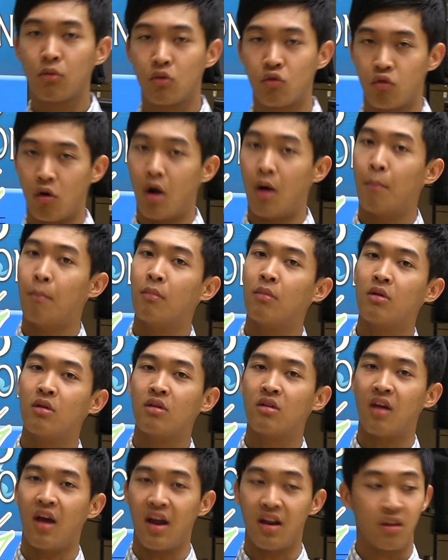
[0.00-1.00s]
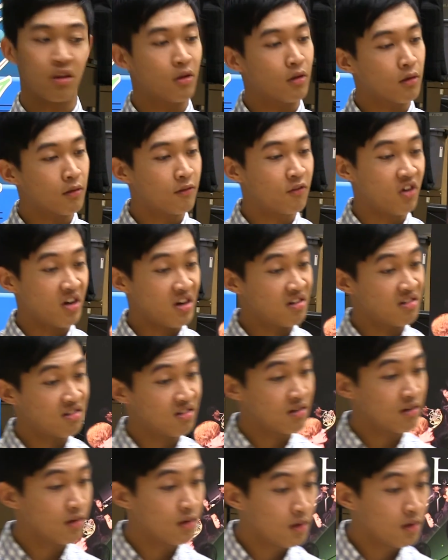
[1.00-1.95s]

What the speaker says: drop to end the phrase.